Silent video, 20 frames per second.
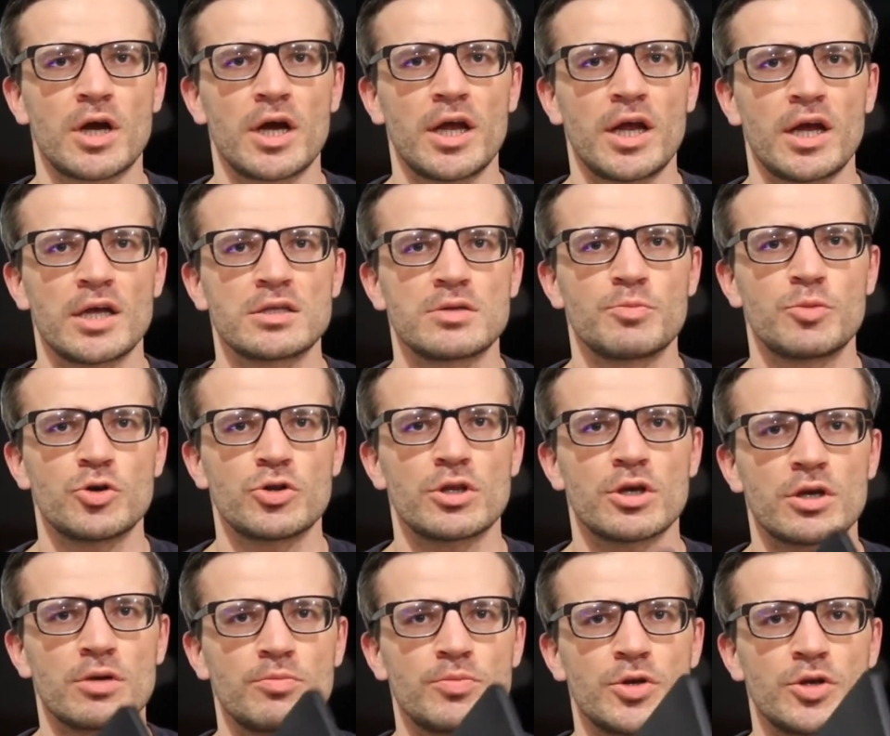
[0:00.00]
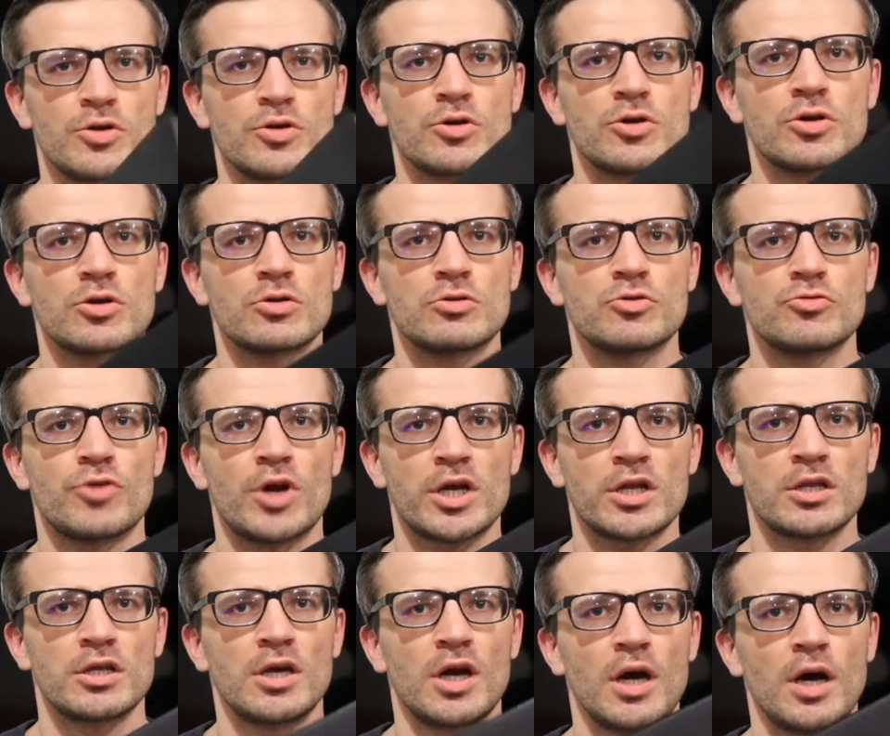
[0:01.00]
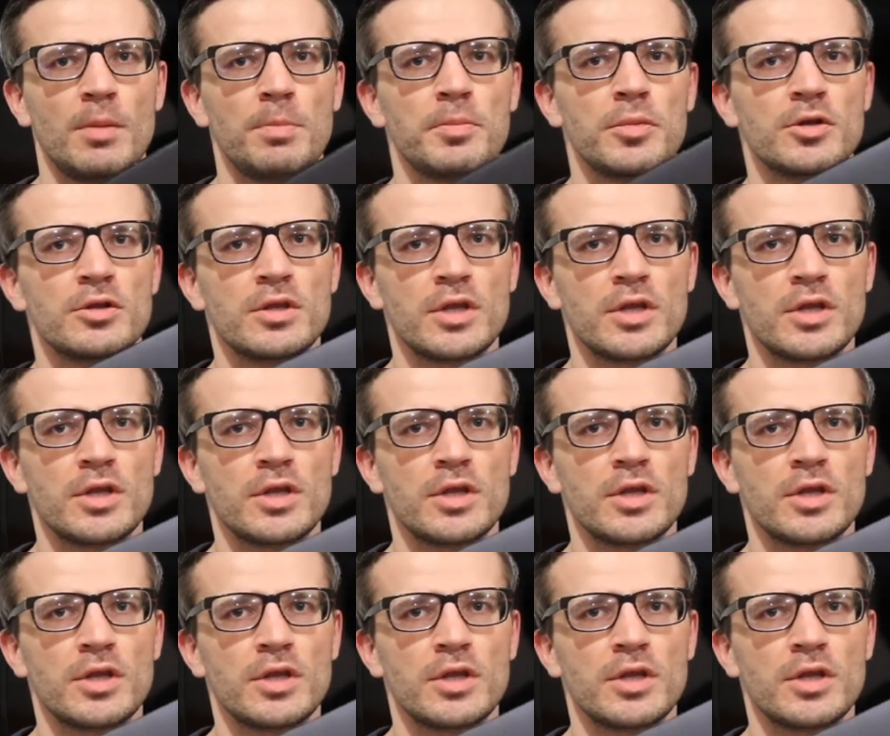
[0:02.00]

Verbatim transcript: I had to put the computer directly up